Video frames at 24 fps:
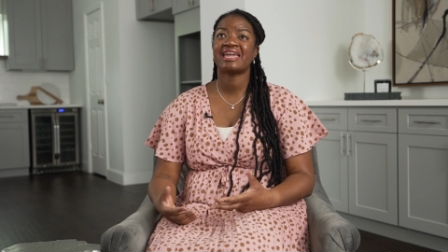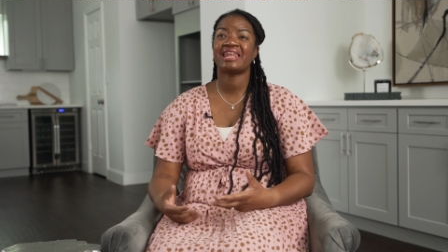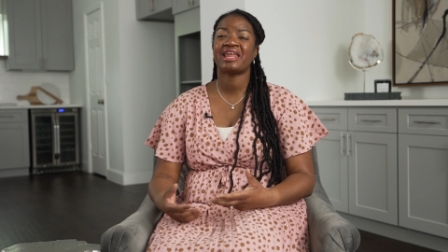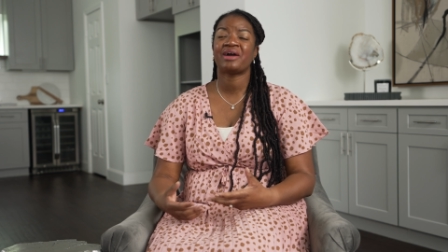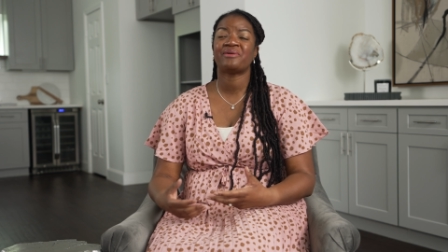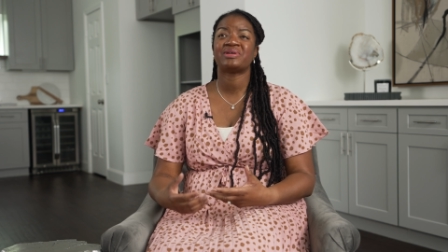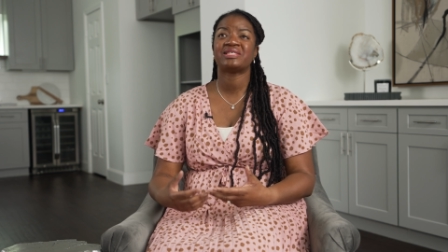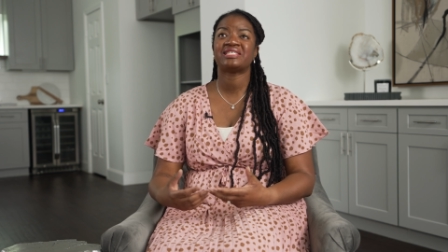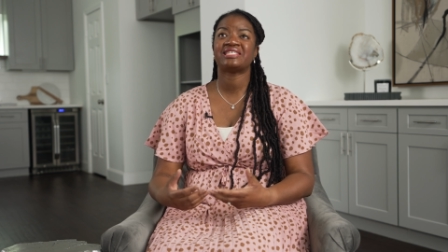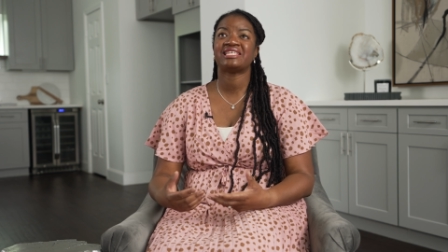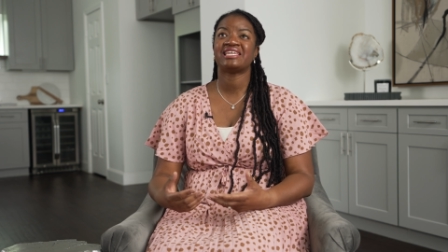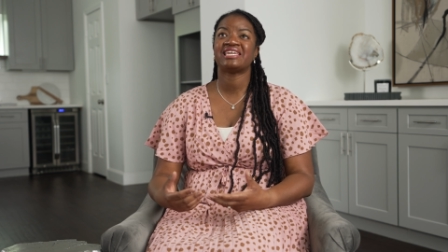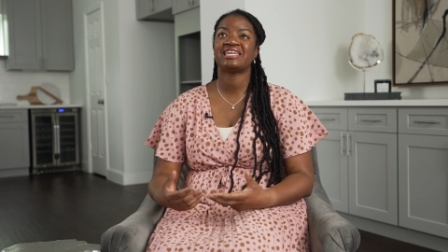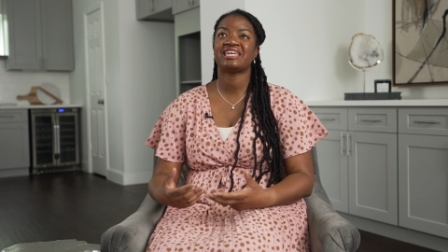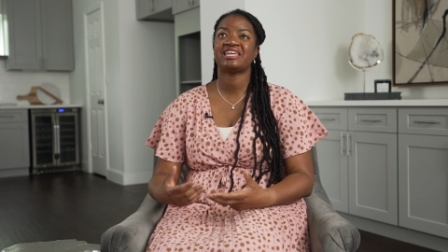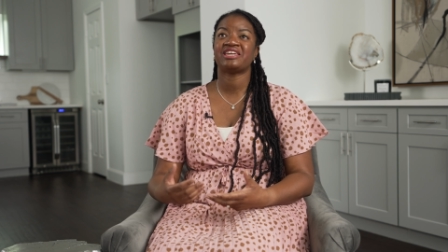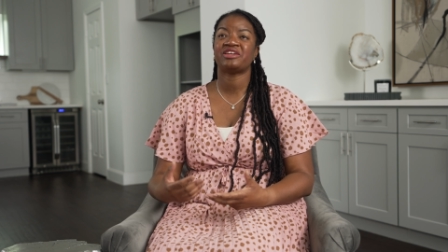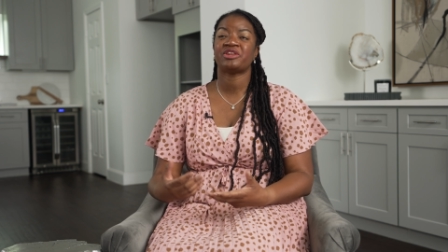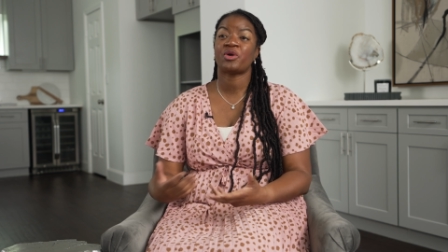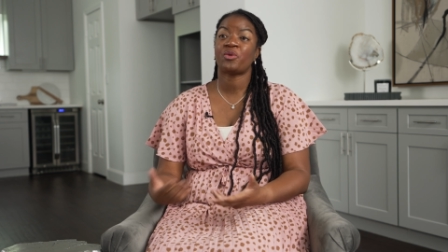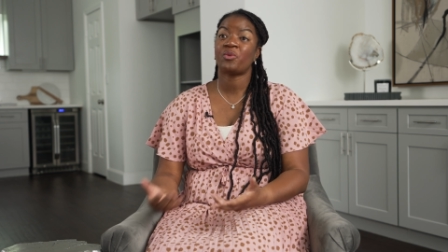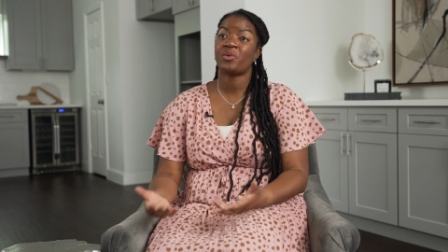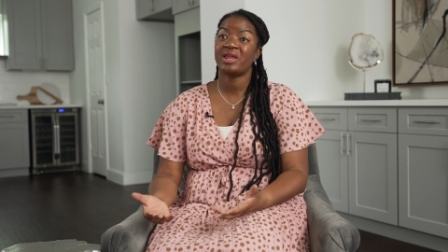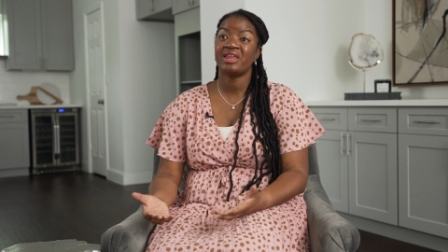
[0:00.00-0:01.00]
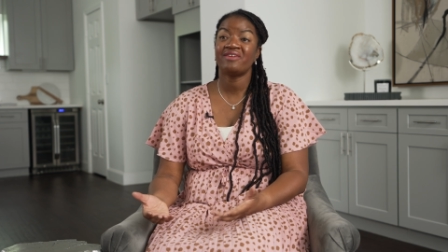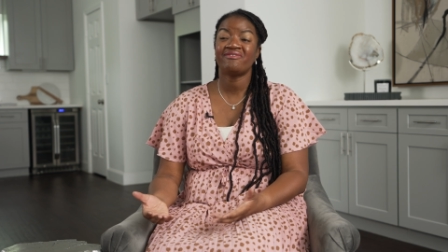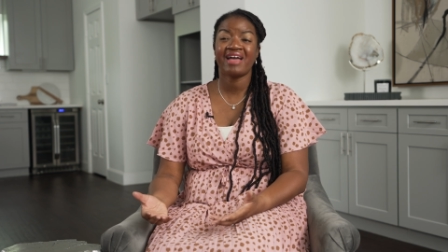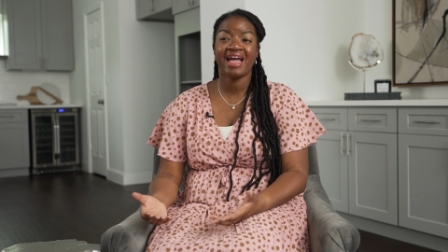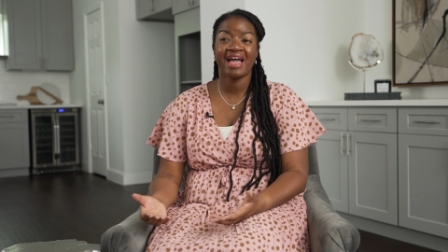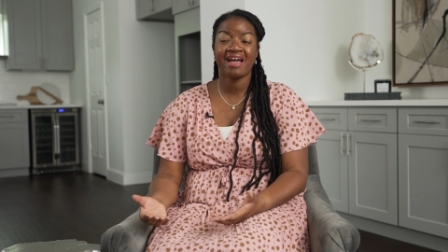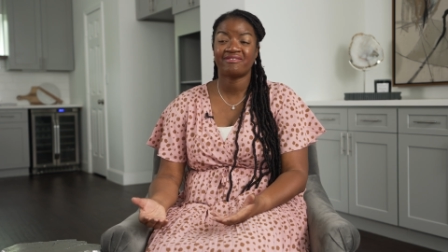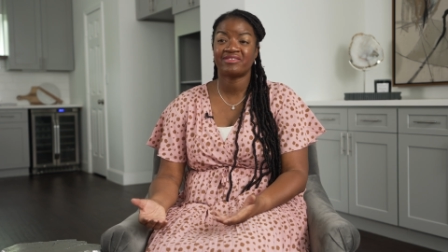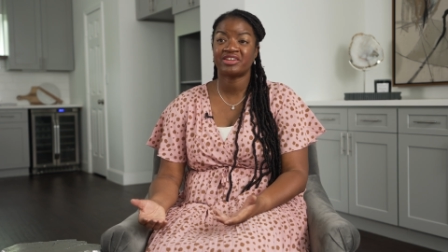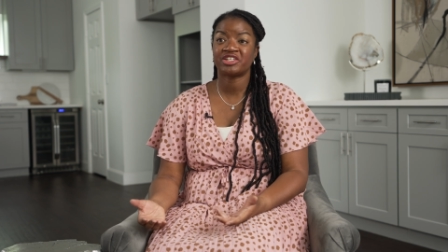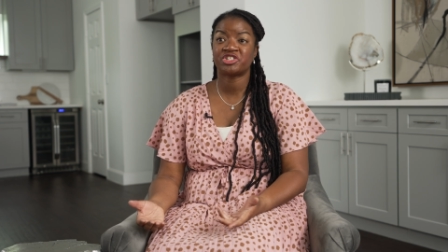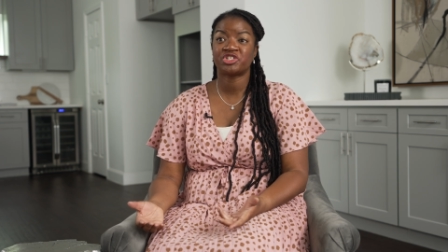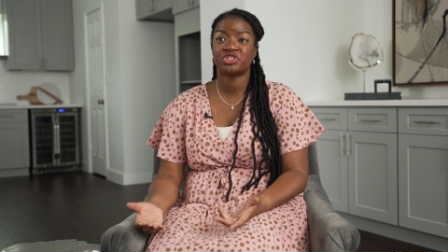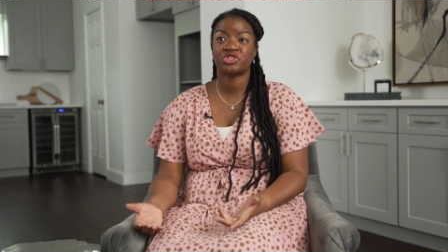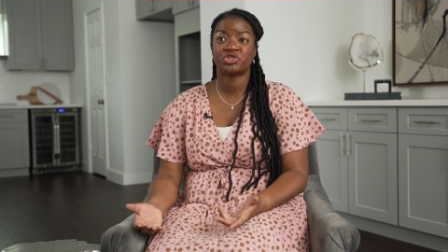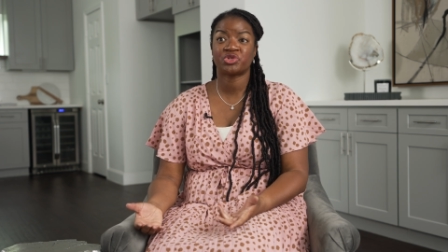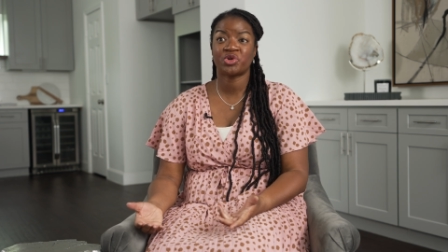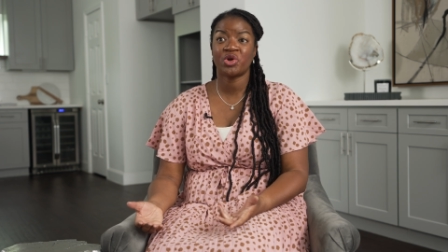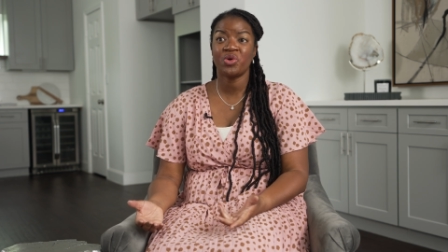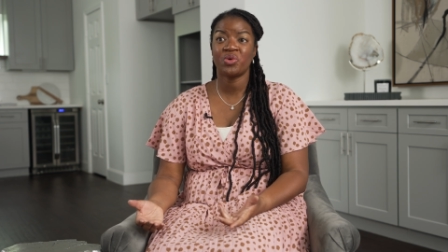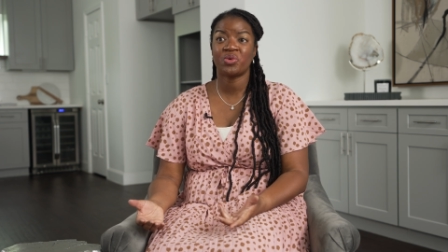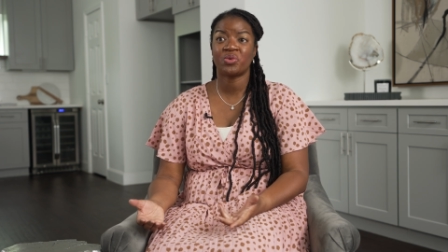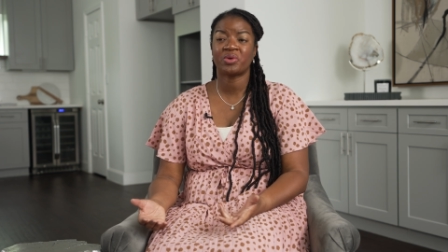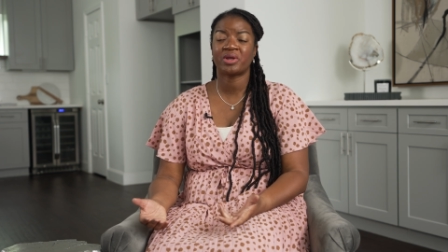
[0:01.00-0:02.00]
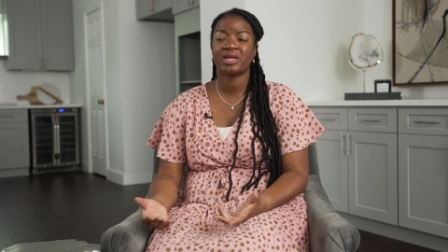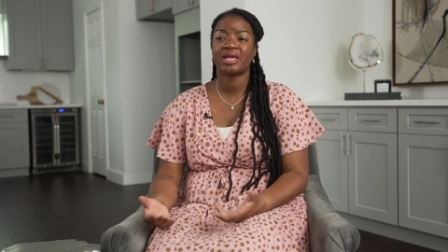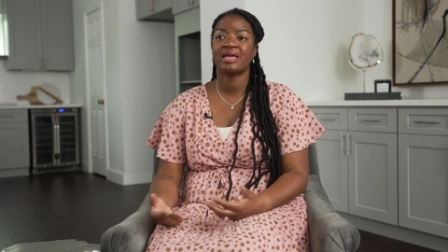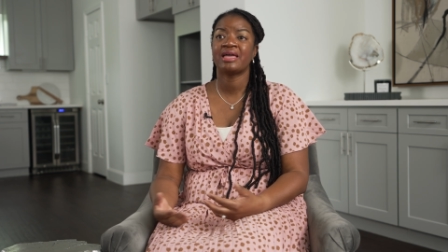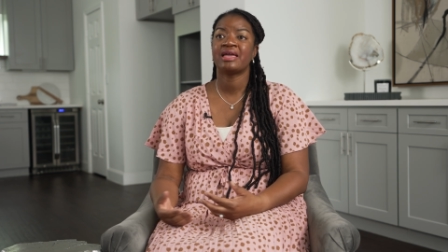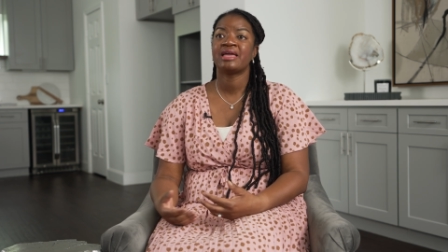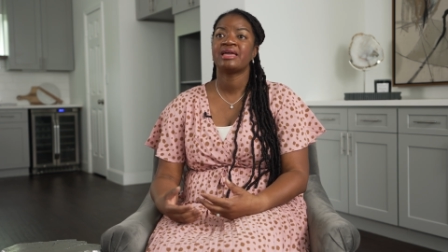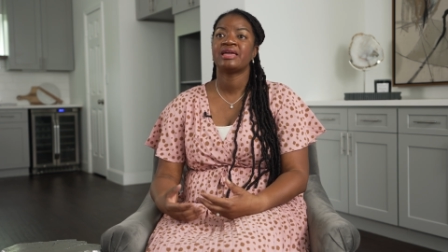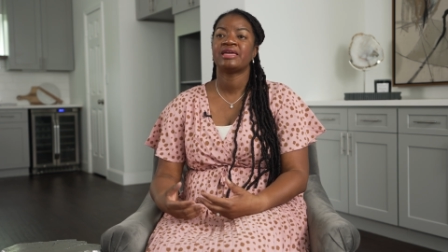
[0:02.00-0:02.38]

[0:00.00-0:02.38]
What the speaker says: and I was thinking, what if I have a stroke?